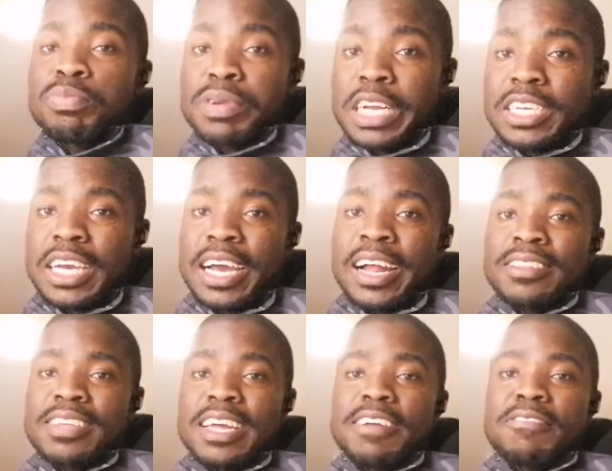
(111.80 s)
pressure
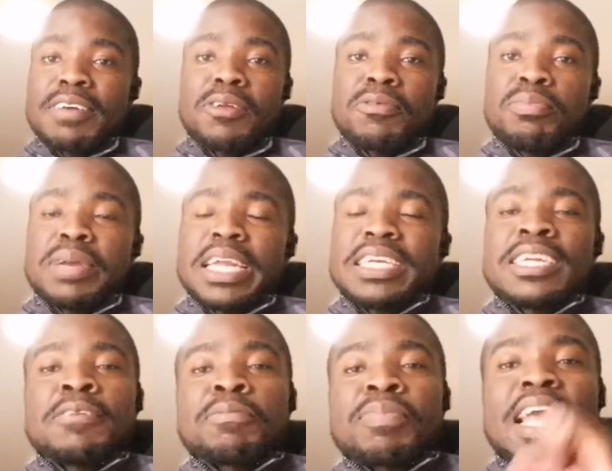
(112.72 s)
ulcer development.
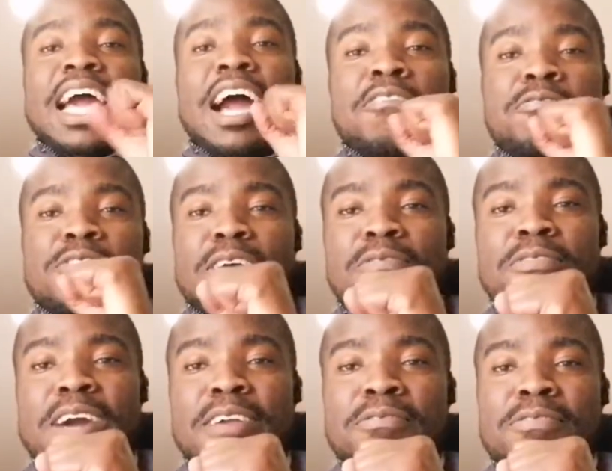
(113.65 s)
Have your
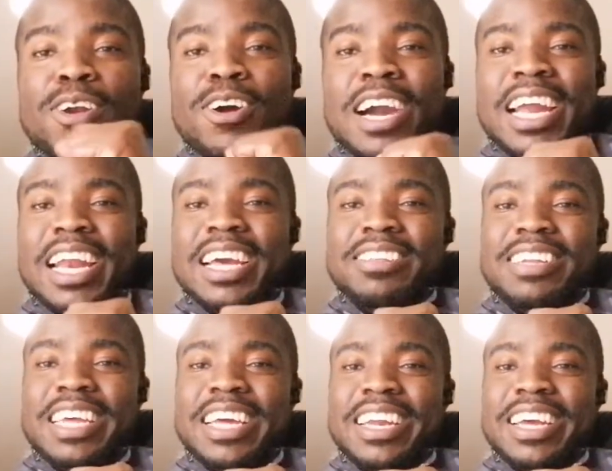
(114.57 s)
5
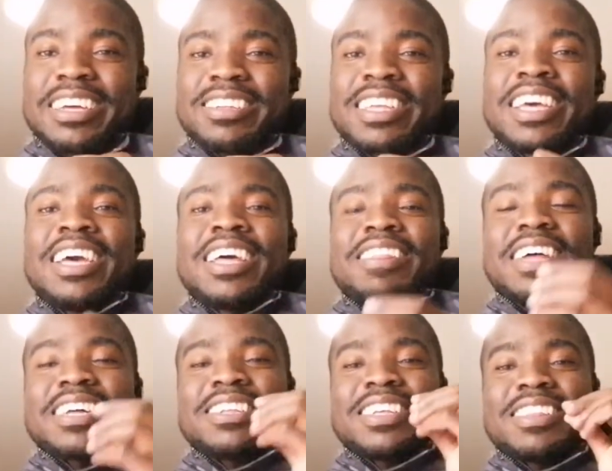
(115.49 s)
localized areas.
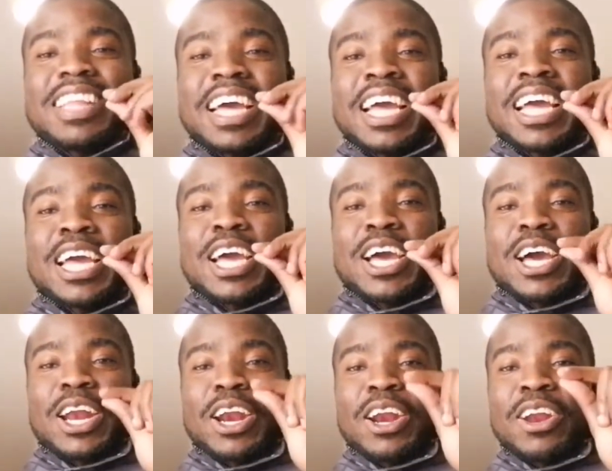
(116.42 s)
That is the
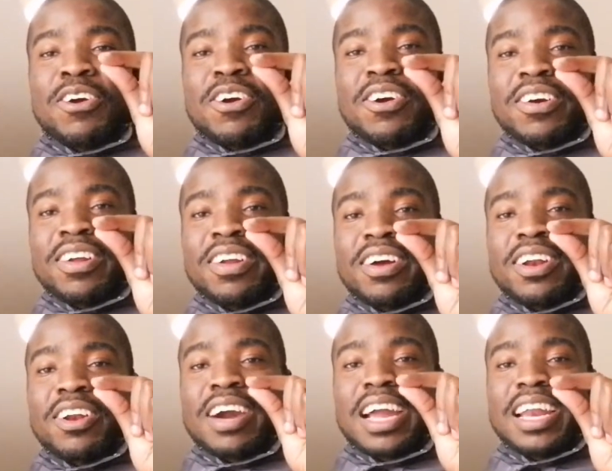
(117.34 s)

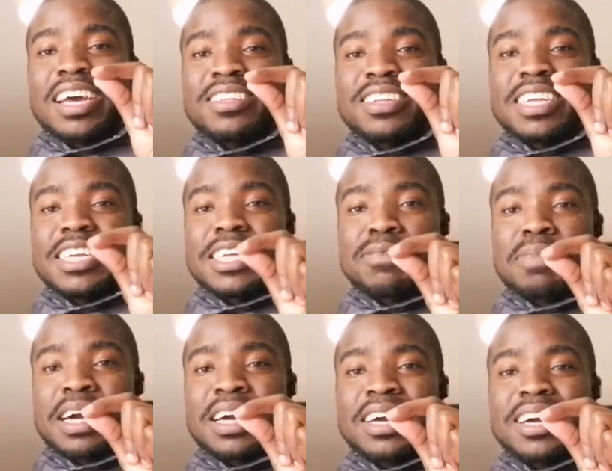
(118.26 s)
localized
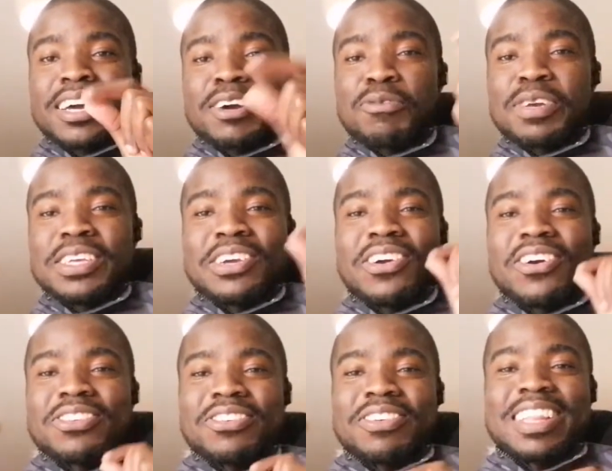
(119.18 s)
edema, which
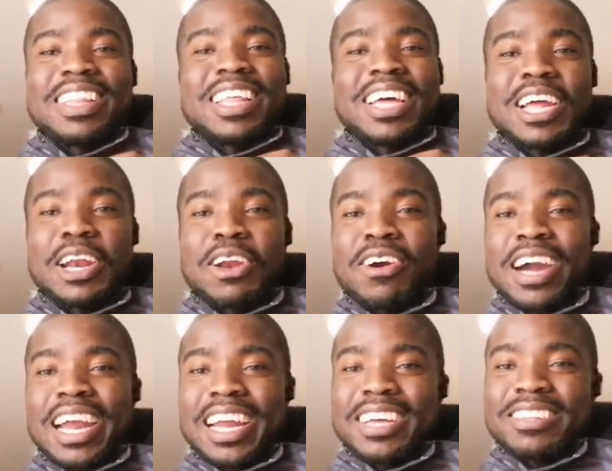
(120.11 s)
goes with
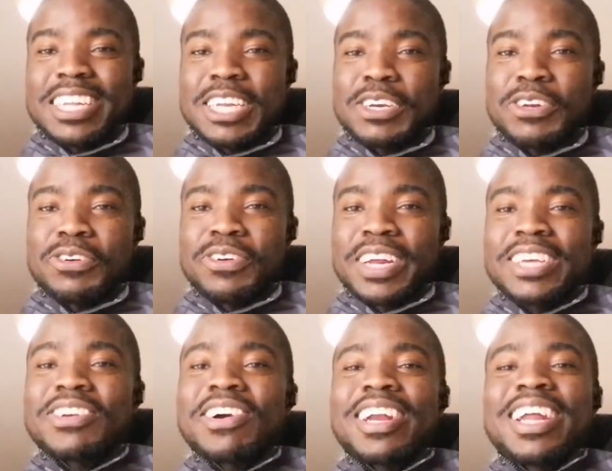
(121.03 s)
localized
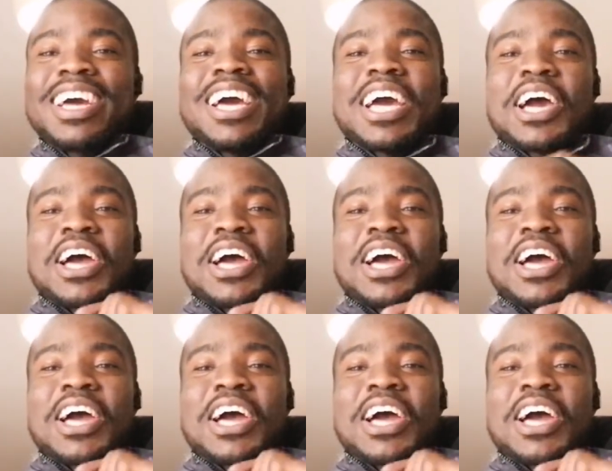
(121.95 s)
induration,